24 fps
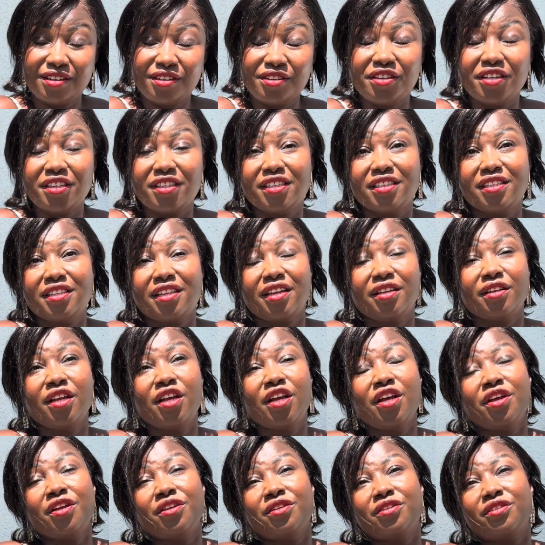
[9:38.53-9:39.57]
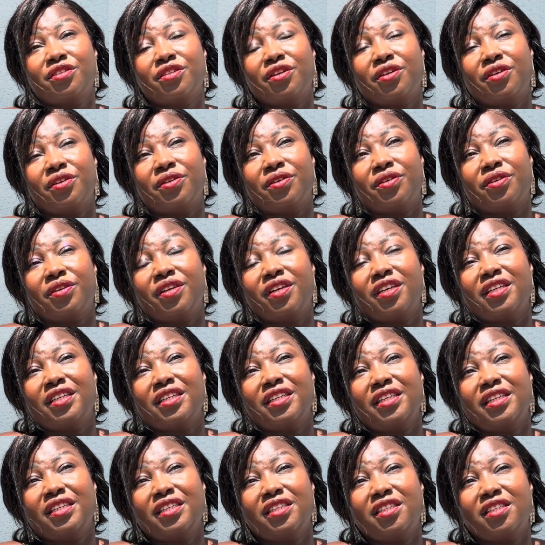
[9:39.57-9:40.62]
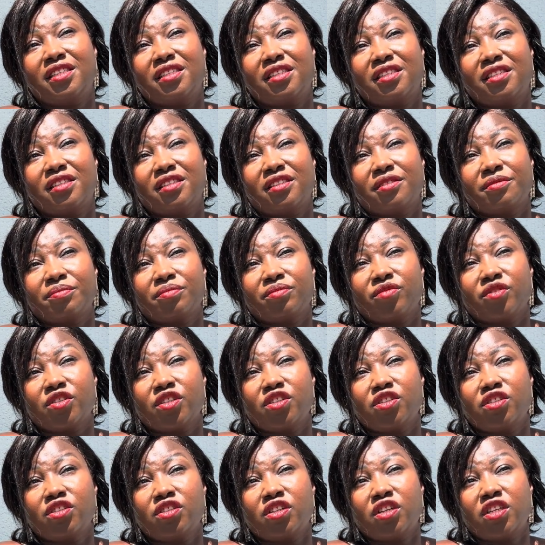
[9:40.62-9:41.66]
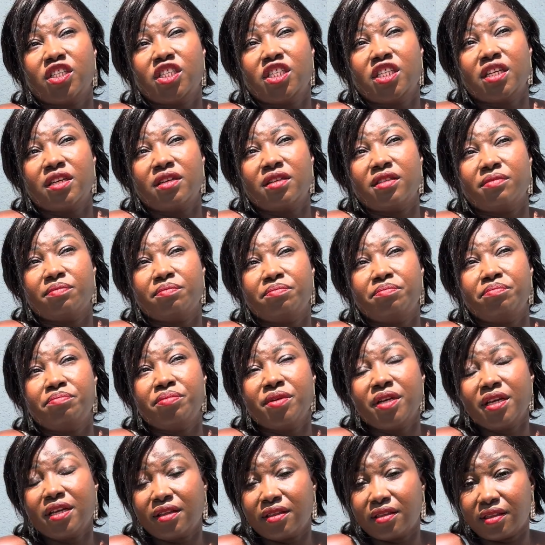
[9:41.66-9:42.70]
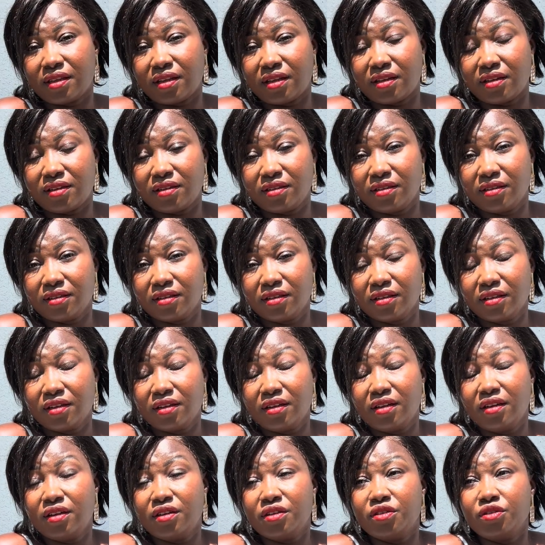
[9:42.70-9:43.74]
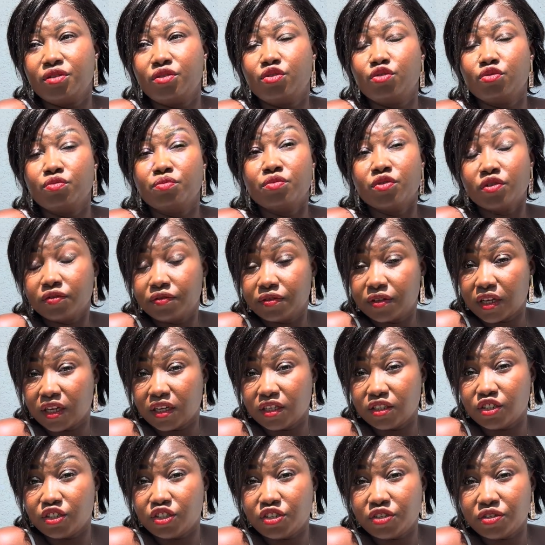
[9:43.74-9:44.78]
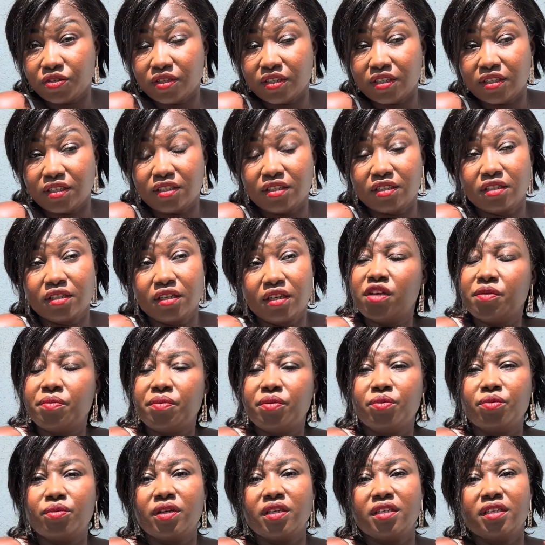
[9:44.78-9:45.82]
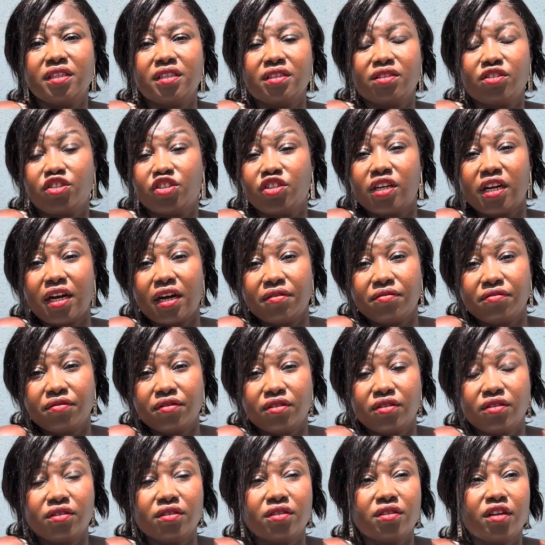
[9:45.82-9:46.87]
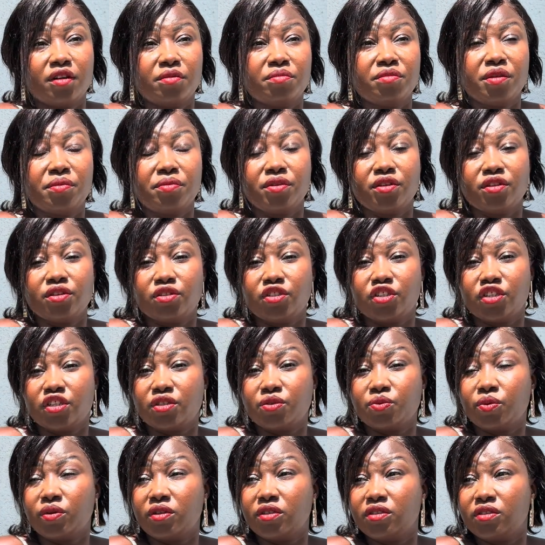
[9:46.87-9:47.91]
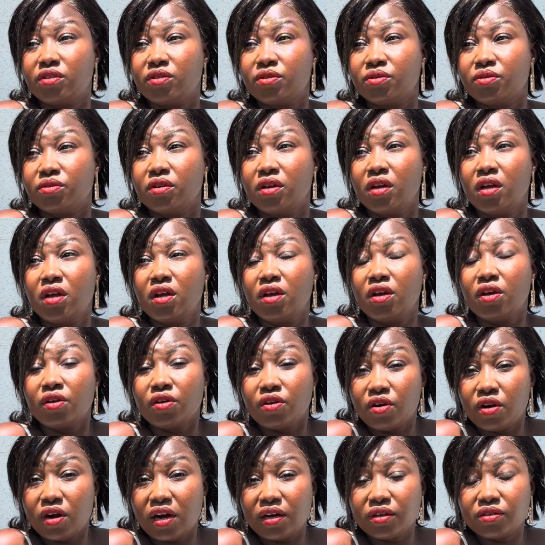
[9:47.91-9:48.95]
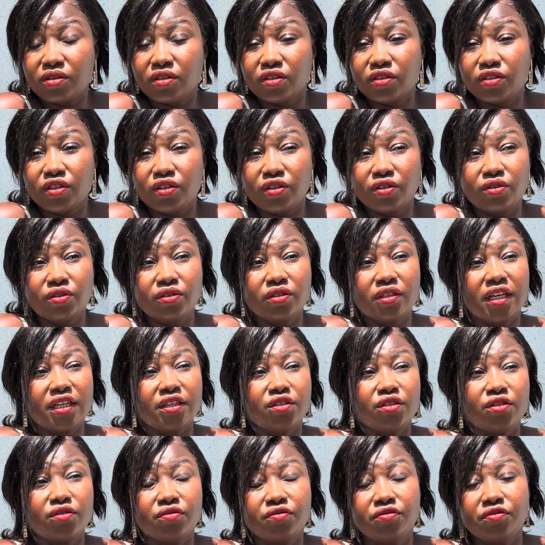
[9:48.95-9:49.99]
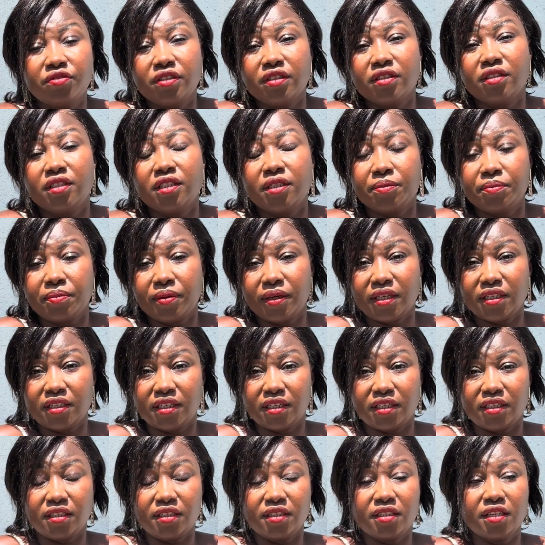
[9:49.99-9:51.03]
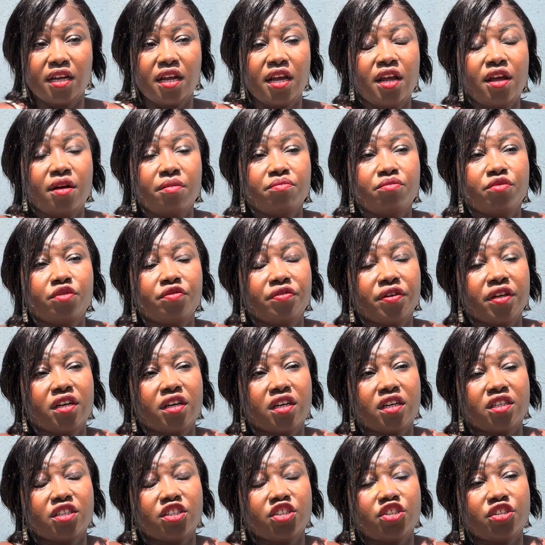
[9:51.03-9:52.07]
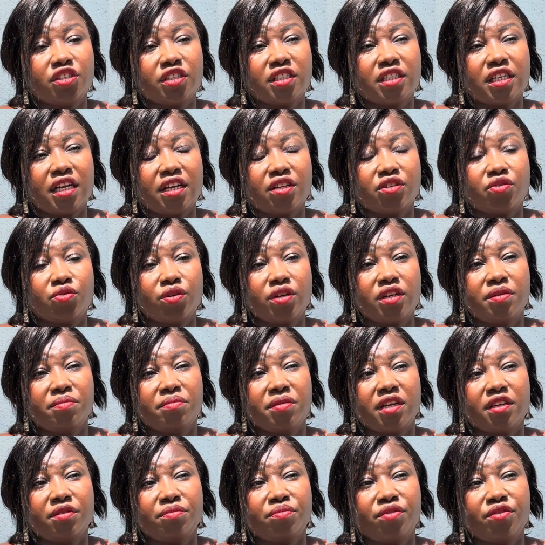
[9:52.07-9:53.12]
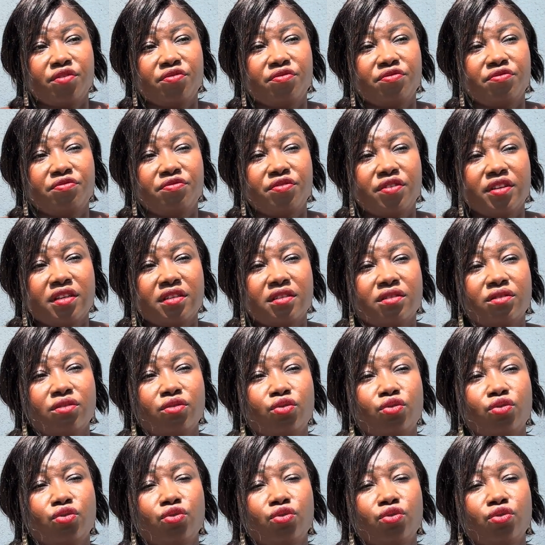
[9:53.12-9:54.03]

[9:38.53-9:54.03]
You understand? So it's such a big thing to move countries, maybe when he's traveled, or maybe you just want to go out on your own and don't feel dependent. Moving countries has really made me feel